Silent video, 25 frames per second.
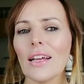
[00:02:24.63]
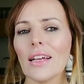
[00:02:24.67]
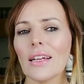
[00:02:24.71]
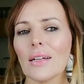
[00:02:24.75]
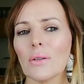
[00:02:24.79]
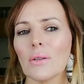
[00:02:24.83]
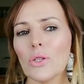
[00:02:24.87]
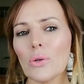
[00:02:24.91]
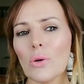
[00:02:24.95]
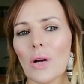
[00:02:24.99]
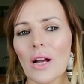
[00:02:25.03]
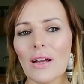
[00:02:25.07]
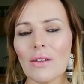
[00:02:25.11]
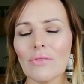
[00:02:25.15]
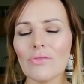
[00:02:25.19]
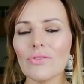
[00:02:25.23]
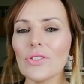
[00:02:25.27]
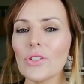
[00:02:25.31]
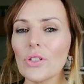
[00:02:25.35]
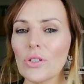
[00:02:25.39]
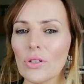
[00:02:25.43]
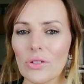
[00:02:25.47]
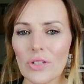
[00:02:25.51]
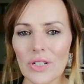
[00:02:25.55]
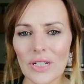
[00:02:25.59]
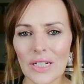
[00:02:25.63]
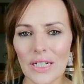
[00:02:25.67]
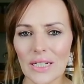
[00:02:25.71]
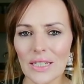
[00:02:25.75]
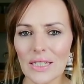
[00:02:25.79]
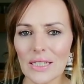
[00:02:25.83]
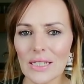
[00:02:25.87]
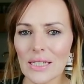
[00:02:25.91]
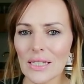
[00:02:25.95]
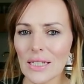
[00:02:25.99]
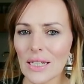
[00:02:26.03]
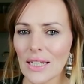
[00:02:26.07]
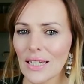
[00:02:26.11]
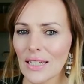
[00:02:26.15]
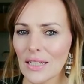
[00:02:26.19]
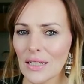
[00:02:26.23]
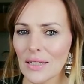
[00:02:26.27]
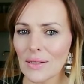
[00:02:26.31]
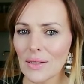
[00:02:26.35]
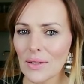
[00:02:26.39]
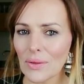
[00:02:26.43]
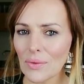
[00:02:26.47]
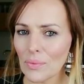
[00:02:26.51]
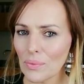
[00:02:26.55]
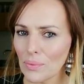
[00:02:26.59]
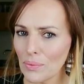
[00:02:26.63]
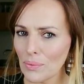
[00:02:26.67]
you have Uranus in